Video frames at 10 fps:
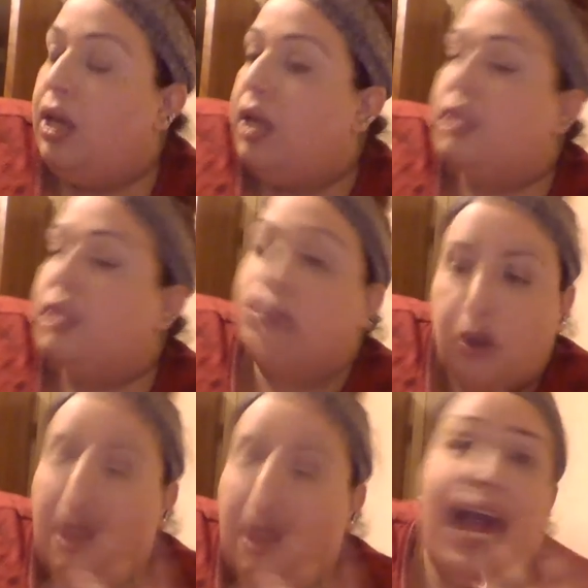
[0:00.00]

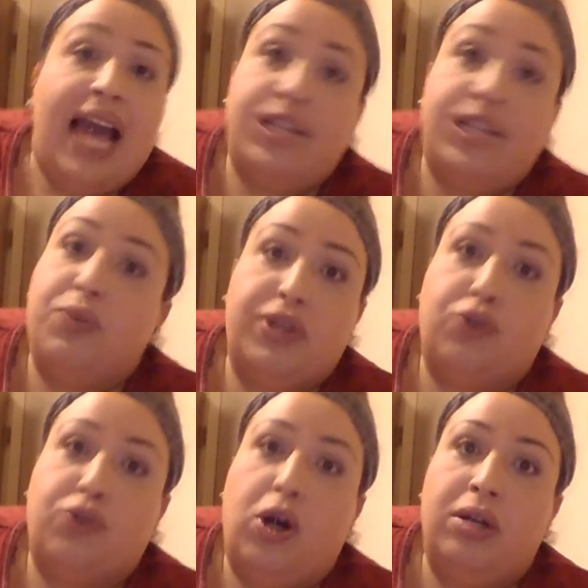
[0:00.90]
So I had to
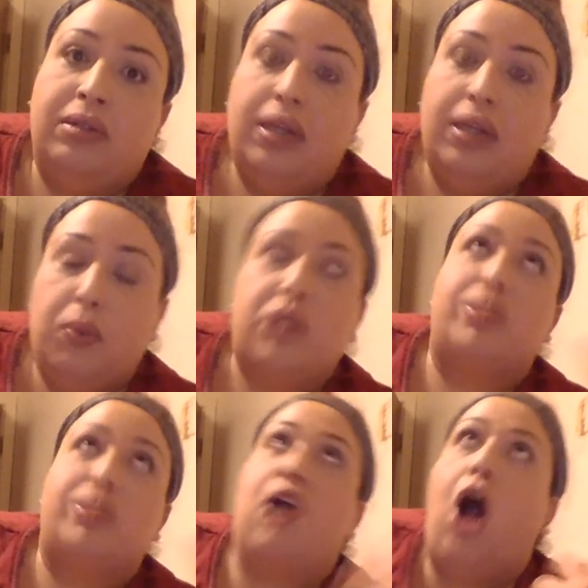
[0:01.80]
withdraw, which
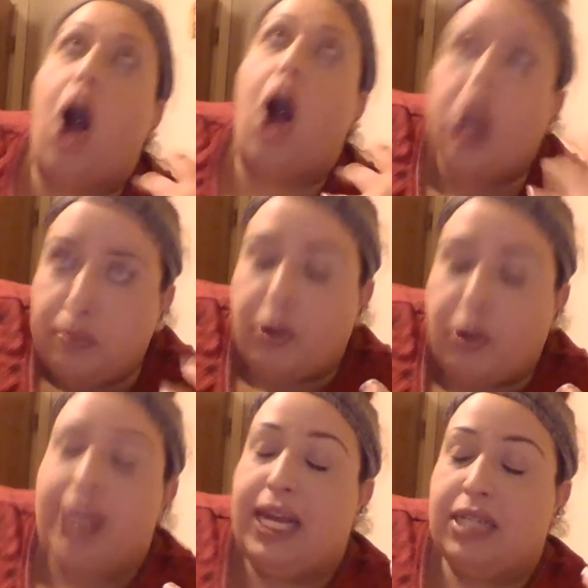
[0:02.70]
was
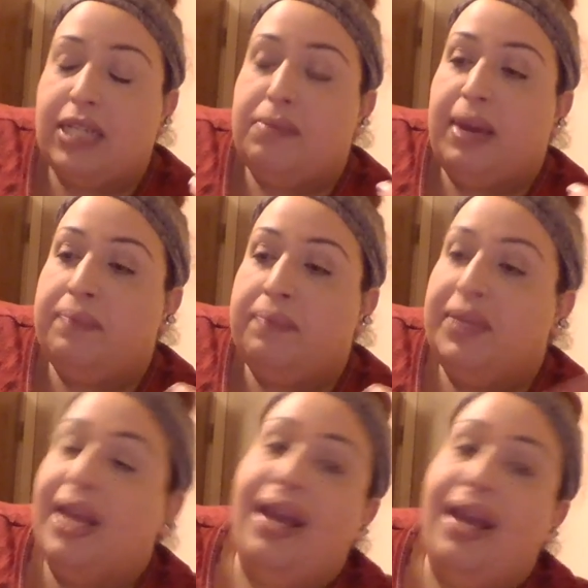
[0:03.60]
heartbreaking to me.
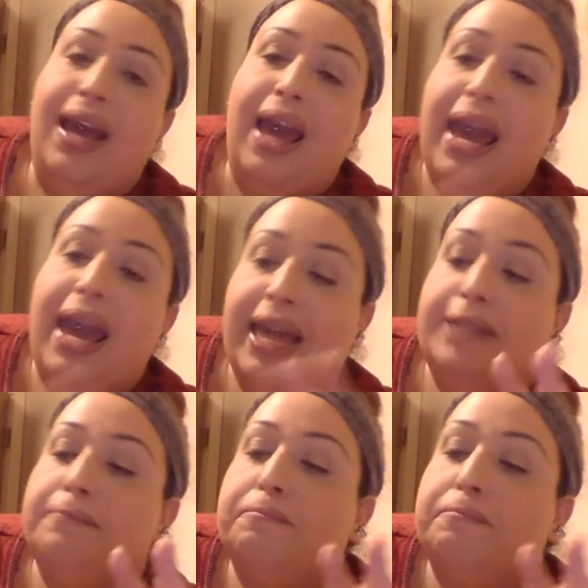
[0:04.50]

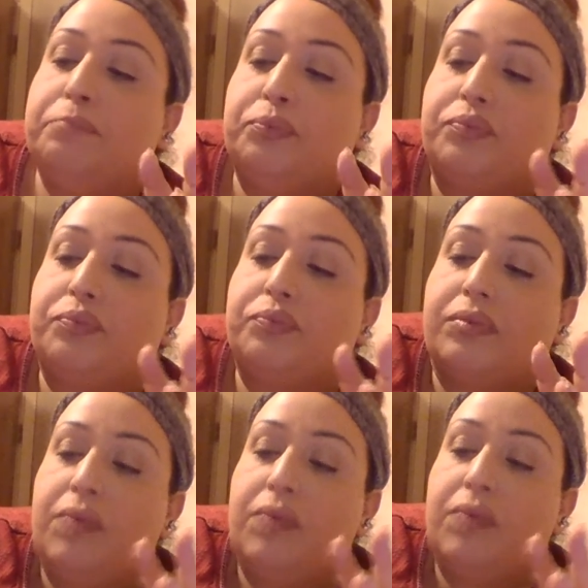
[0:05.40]
And
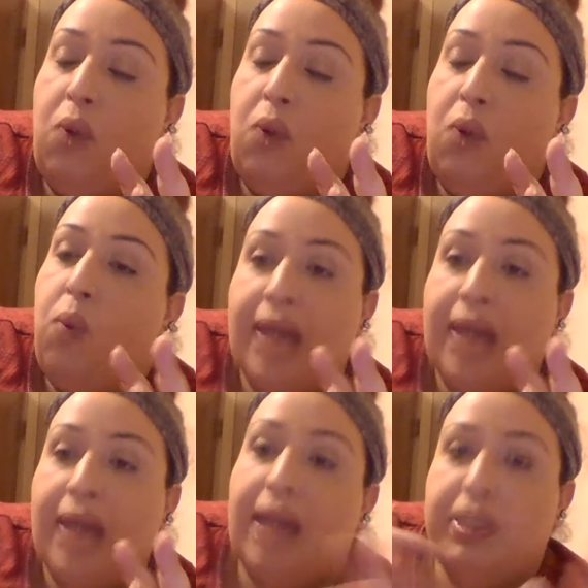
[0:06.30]

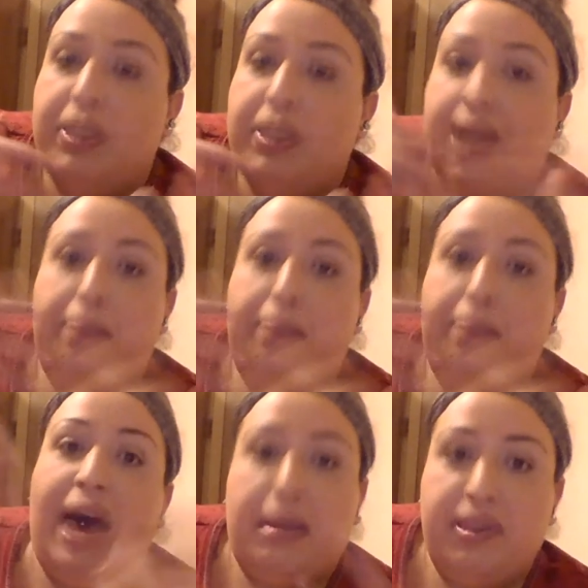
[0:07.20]
while I was at the
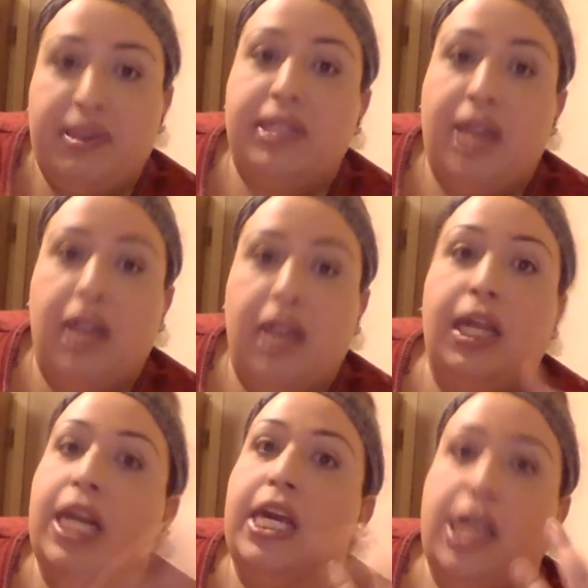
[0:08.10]
bottom of this hill
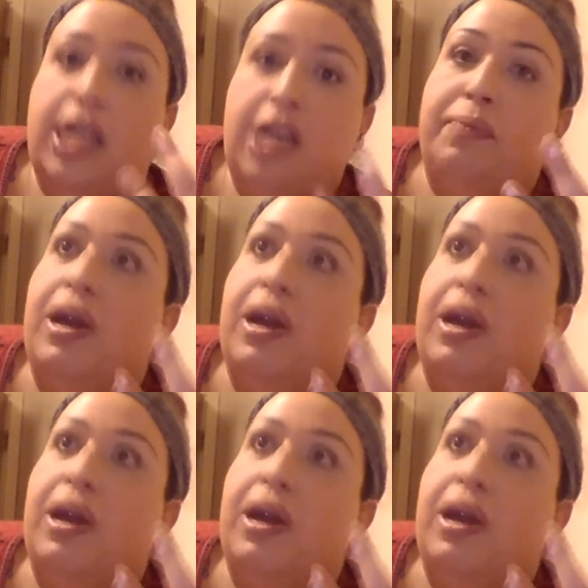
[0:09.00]
in a heap,